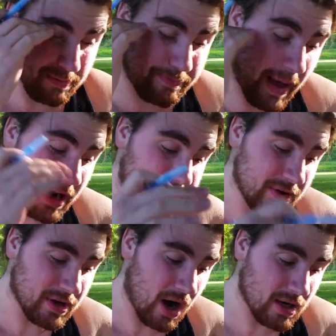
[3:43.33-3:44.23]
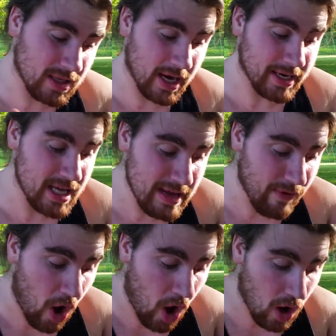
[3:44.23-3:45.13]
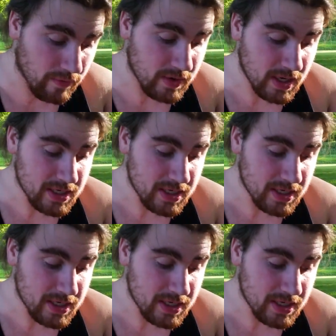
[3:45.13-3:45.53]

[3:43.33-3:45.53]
Battlefield Hardline, Evolve,